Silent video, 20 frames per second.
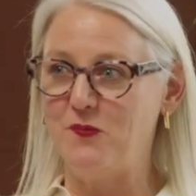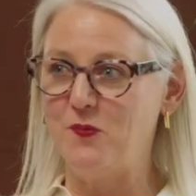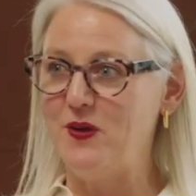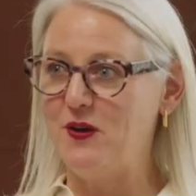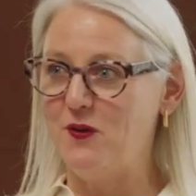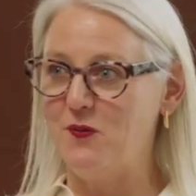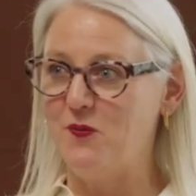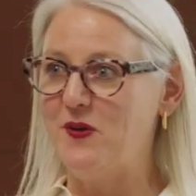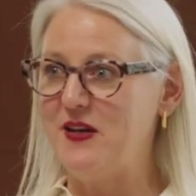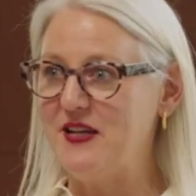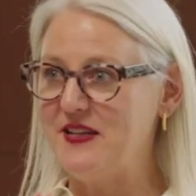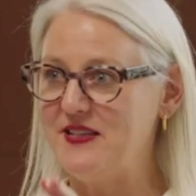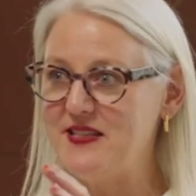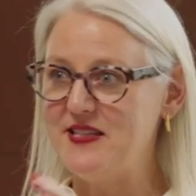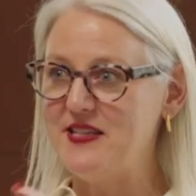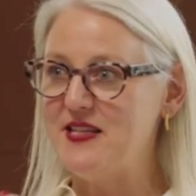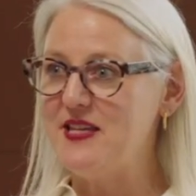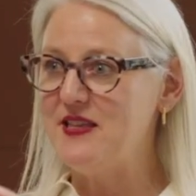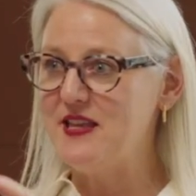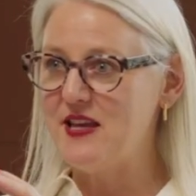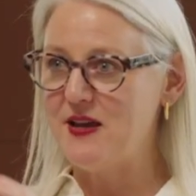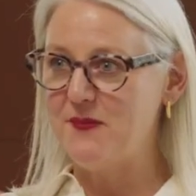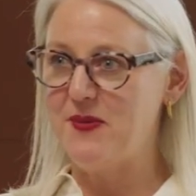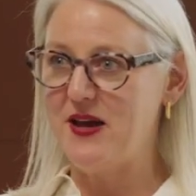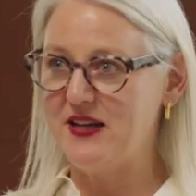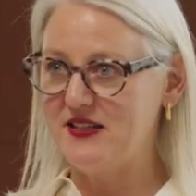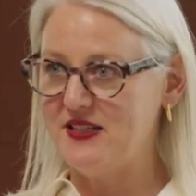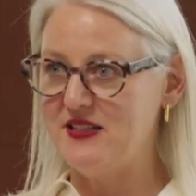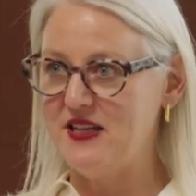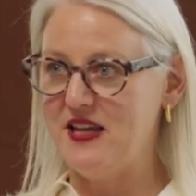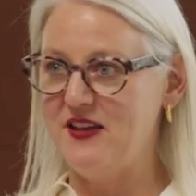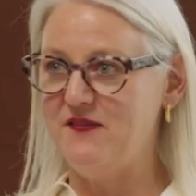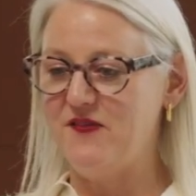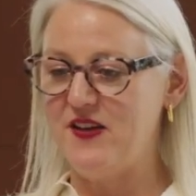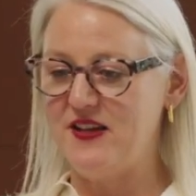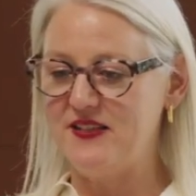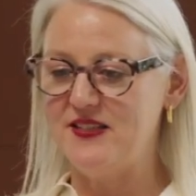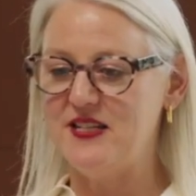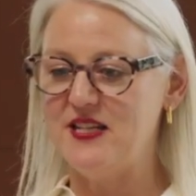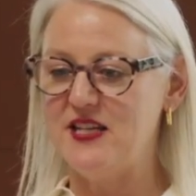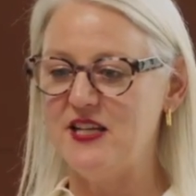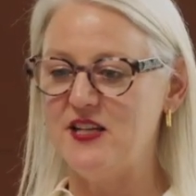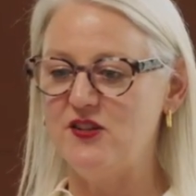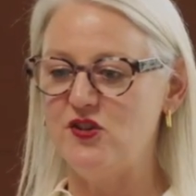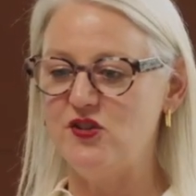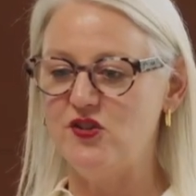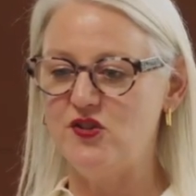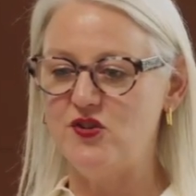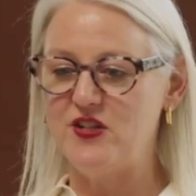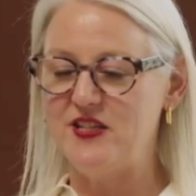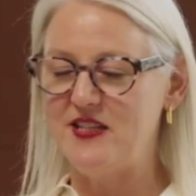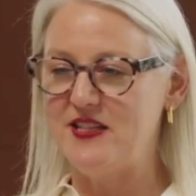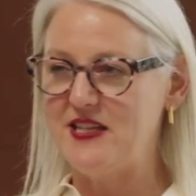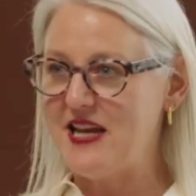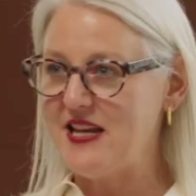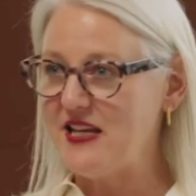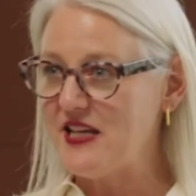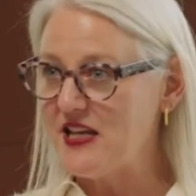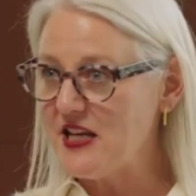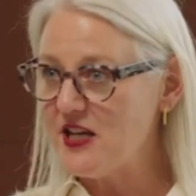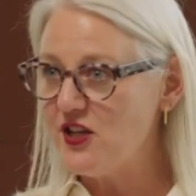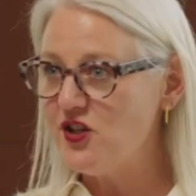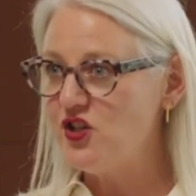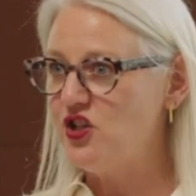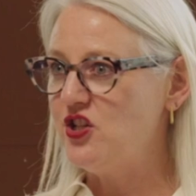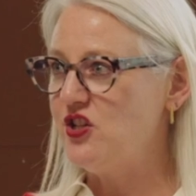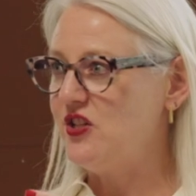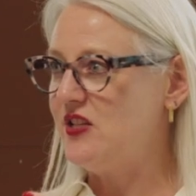We don't want to see the impact investing industry stay niche,